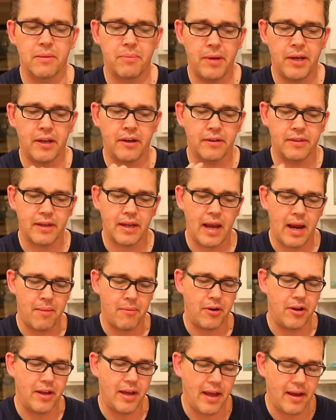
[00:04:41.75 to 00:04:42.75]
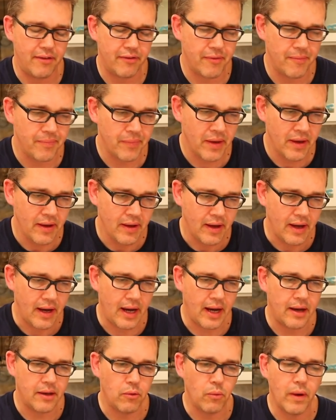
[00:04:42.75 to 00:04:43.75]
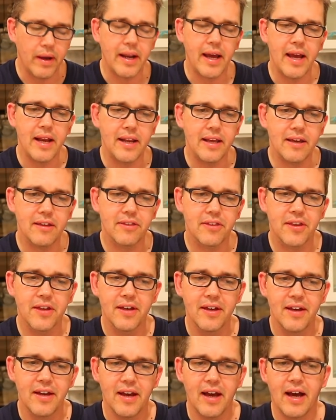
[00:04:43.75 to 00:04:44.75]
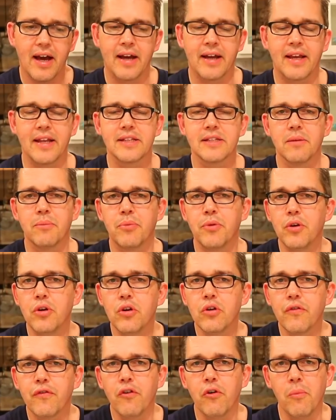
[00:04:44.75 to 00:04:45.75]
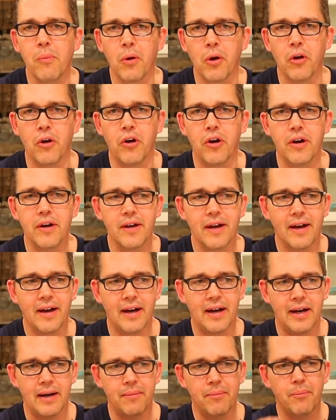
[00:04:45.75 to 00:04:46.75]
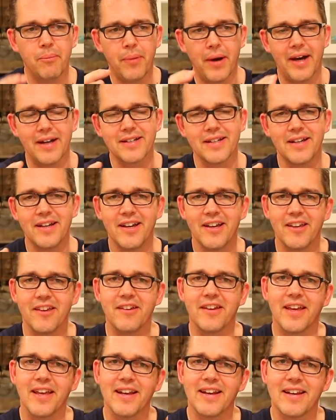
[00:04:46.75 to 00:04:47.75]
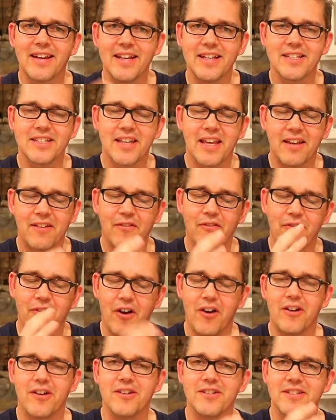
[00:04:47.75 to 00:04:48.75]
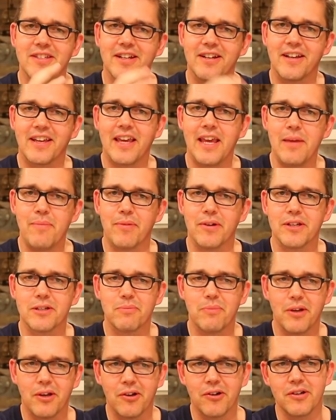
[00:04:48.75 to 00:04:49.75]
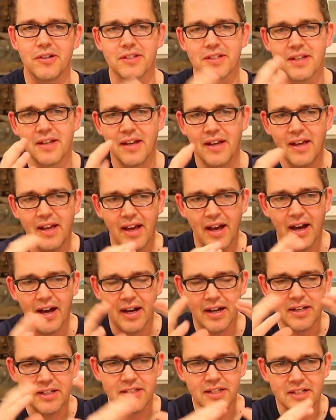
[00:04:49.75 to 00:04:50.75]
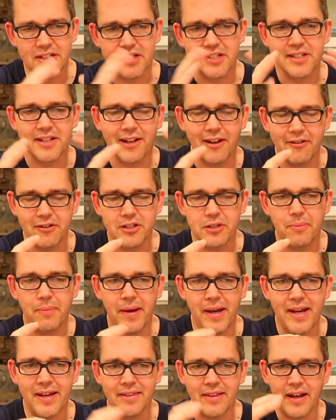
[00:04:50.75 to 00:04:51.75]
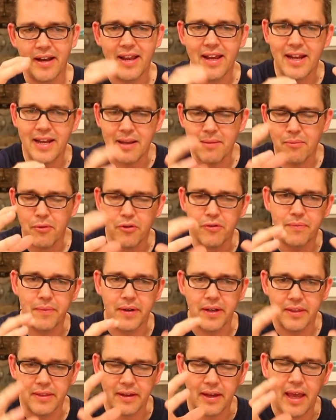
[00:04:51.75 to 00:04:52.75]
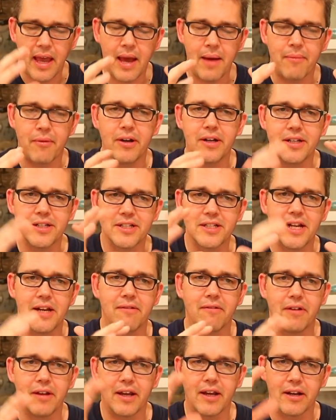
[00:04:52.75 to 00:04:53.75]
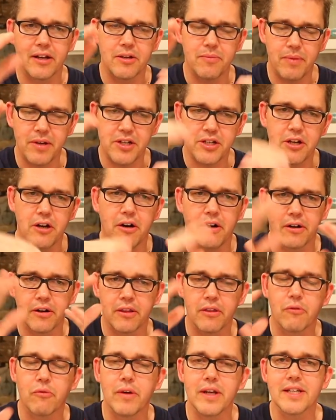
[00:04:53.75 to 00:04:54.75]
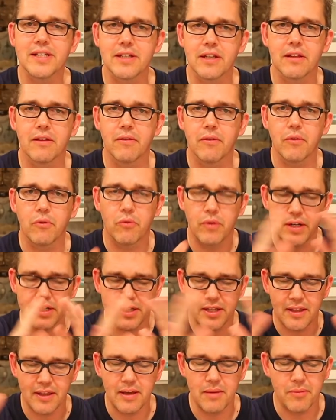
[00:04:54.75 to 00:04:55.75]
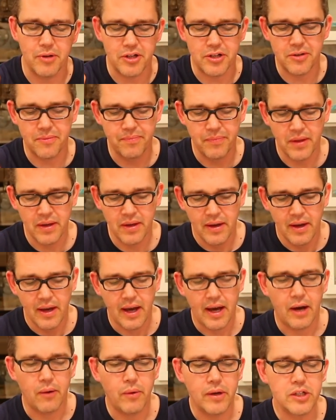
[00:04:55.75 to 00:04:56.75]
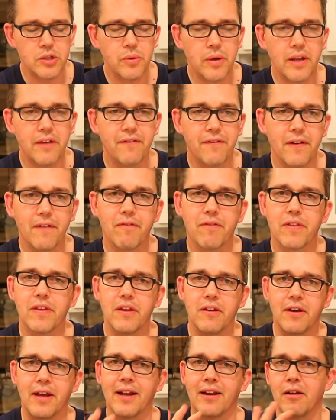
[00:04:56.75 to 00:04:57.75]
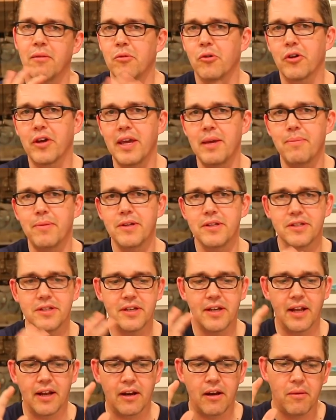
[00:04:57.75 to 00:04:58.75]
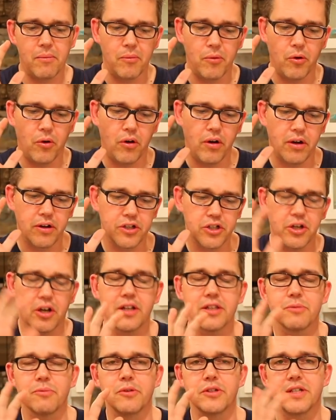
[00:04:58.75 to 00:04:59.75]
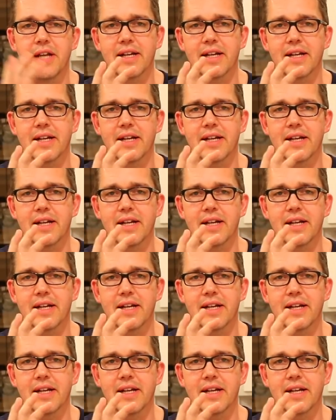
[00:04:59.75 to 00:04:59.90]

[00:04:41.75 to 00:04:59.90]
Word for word: depending on the camera you have. Uh, 1 80th uh, it gets a beautiful blur, um, but you get less photos that are keepers because uh, it's such a slow speed that any movement in the camera is generally going to be shown on the rest of the rest of the image. Uh, 125th, you get a lot more keepers, you get a lot more shots which